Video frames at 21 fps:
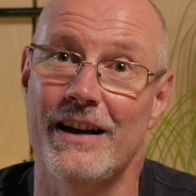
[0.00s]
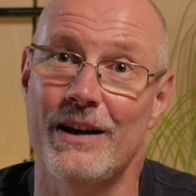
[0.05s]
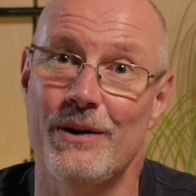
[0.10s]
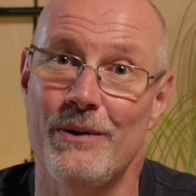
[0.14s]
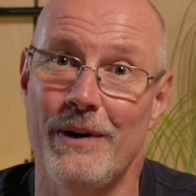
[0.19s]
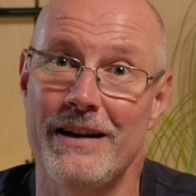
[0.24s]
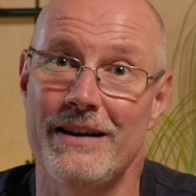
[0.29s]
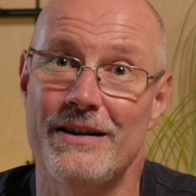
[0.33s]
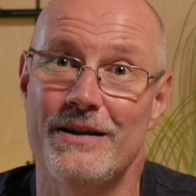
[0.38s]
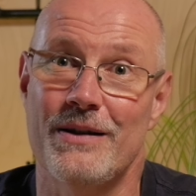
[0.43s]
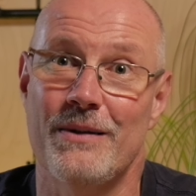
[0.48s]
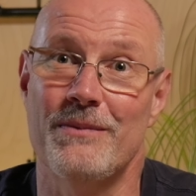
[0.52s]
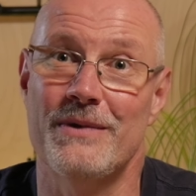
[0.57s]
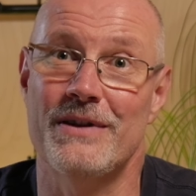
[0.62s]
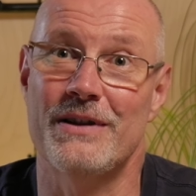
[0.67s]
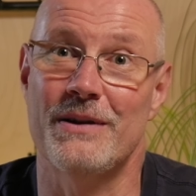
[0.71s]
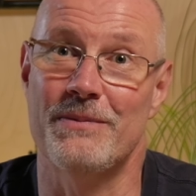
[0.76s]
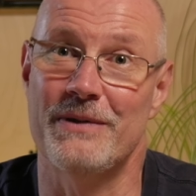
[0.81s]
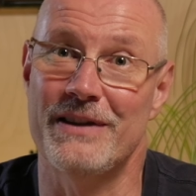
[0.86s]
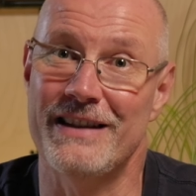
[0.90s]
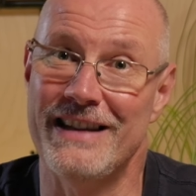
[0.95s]
quite some
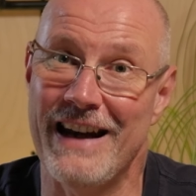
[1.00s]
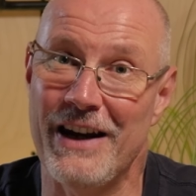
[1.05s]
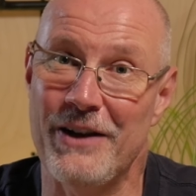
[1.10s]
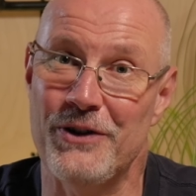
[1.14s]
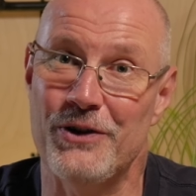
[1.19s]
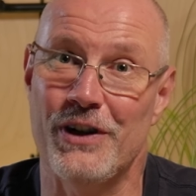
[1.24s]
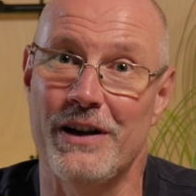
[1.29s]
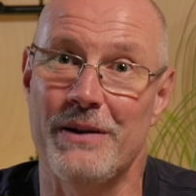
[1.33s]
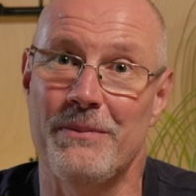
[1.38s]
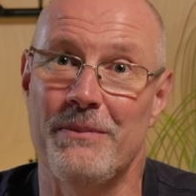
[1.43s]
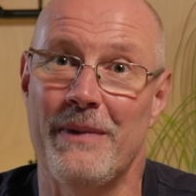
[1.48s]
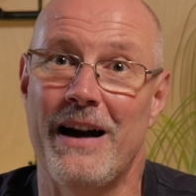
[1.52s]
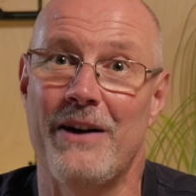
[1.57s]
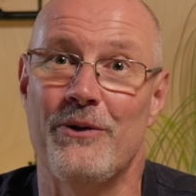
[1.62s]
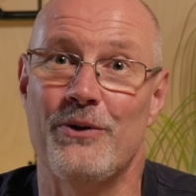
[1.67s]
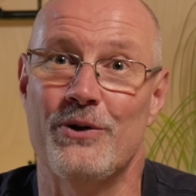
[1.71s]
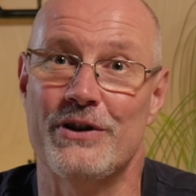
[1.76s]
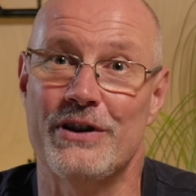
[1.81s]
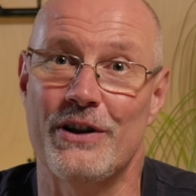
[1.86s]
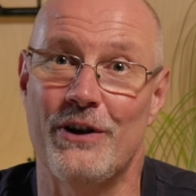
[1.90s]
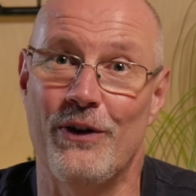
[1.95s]
substantial
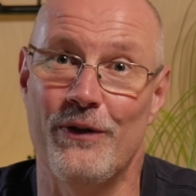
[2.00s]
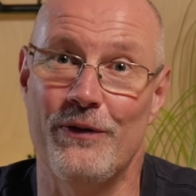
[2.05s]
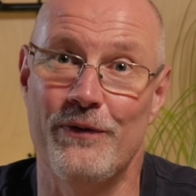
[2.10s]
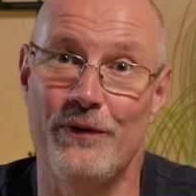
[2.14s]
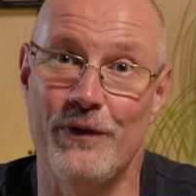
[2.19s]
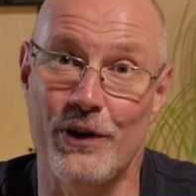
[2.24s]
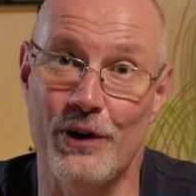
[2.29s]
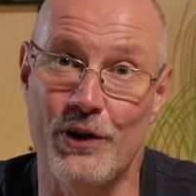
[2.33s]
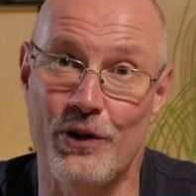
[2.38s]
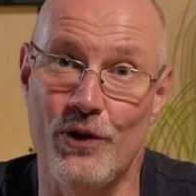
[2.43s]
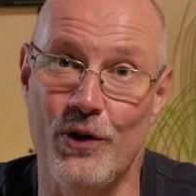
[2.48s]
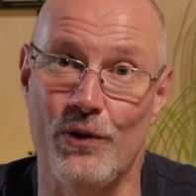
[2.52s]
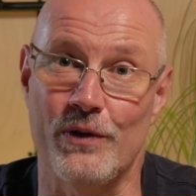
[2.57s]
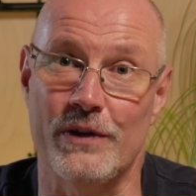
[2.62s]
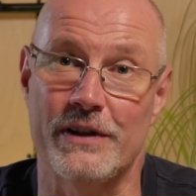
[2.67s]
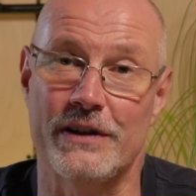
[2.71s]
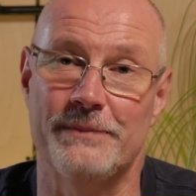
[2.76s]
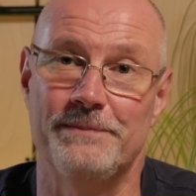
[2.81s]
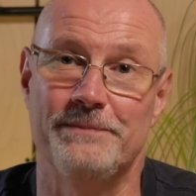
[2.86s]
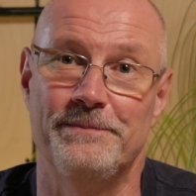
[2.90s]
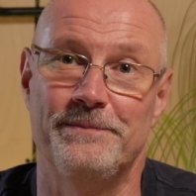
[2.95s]
amounts of
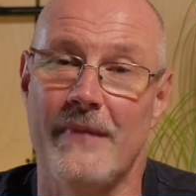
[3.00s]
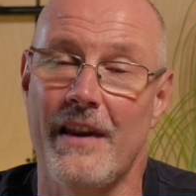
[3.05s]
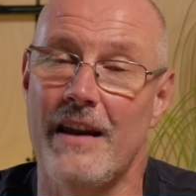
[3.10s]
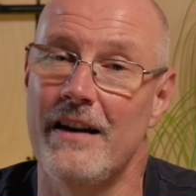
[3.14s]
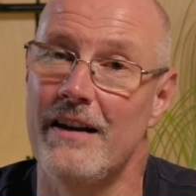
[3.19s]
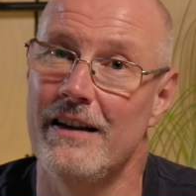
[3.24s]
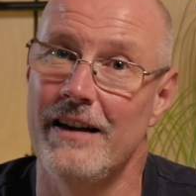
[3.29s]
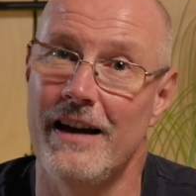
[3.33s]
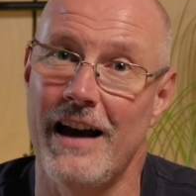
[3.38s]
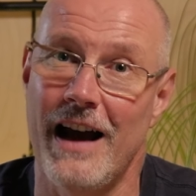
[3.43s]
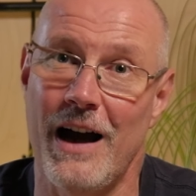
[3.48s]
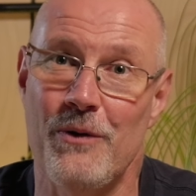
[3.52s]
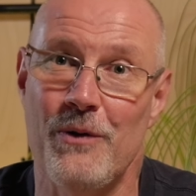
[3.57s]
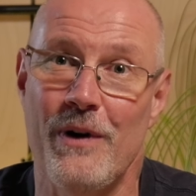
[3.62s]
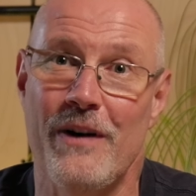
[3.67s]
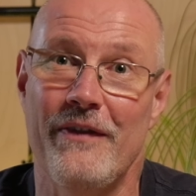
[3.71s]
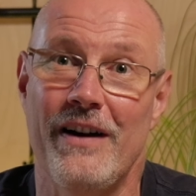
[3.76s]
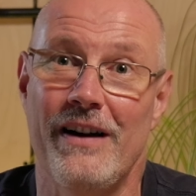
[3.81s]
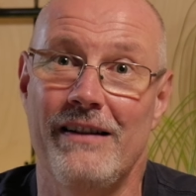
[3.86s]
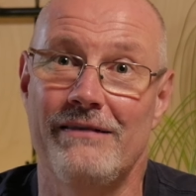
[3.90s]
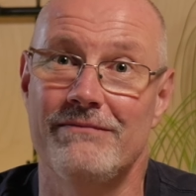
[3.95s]
gold.
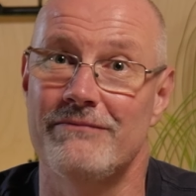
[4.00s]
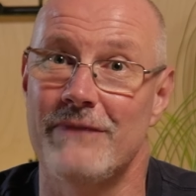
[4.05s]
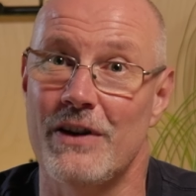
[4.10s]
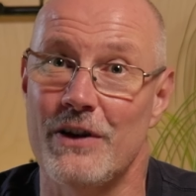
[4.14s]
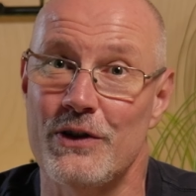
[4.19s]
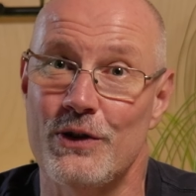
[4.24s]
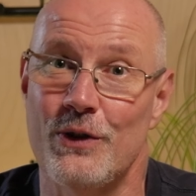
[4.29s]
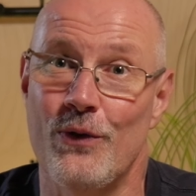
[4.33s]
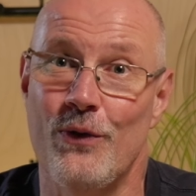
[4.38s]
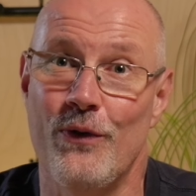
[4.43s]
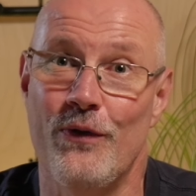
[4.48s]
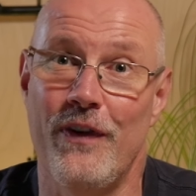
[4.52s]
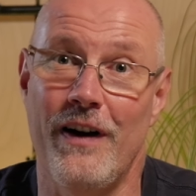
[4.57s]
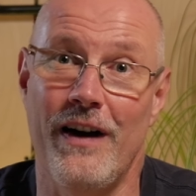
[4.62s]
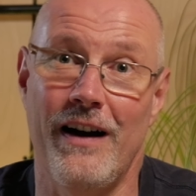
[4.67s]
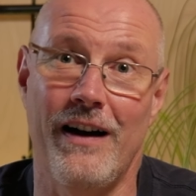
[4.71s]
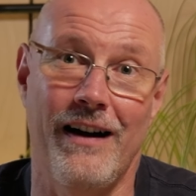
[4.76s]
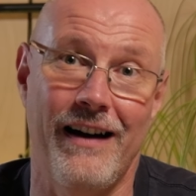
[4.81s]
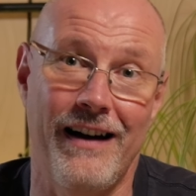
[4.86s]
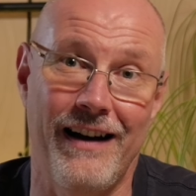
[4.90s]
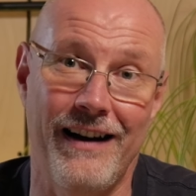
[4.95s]
However, so
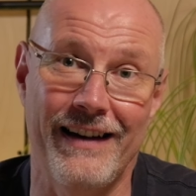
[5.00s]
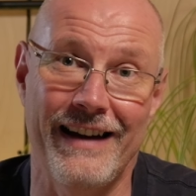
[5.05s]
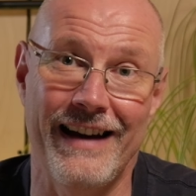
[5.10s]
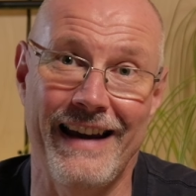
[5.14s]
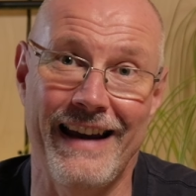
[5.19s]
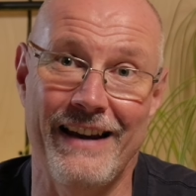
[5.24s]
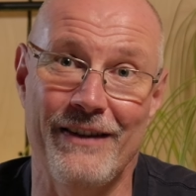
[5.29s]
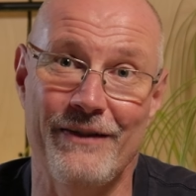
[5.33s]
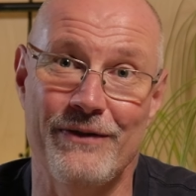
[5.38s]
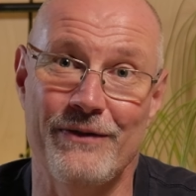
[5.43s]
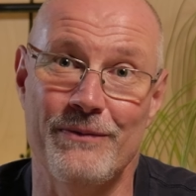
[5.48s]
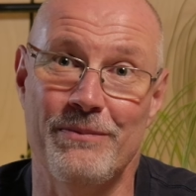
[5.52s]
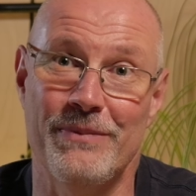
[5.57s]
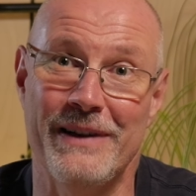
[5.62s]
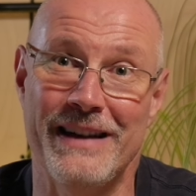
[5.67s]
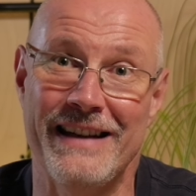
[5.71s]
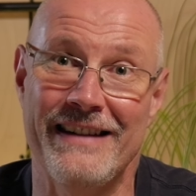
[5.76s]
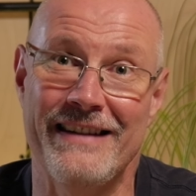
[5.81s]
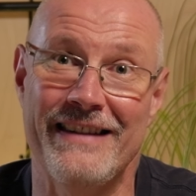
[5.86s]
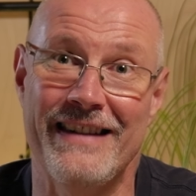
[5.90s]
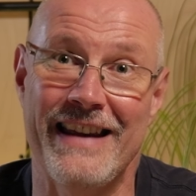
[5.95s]
far, I haven't
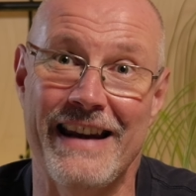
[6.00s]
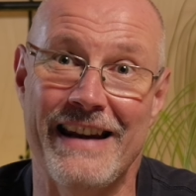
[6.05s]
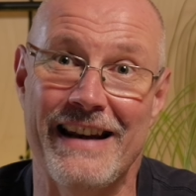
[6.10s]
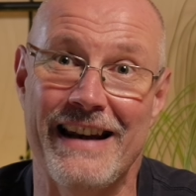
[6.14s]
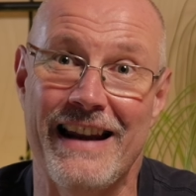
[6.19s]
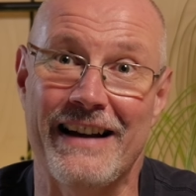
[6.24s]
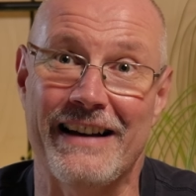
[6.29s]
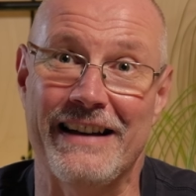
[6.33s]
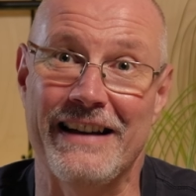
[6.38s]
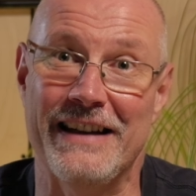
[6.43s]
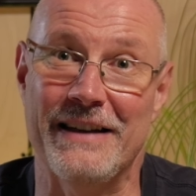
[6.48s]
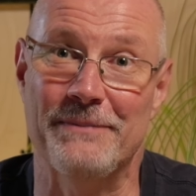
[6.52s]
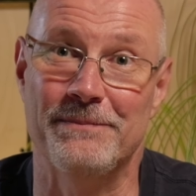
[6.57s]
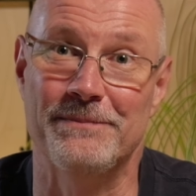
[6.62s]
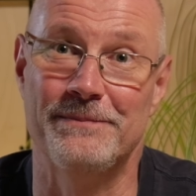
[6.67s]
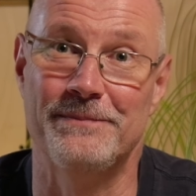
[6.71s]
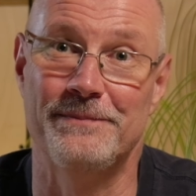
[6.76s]
been that lucky.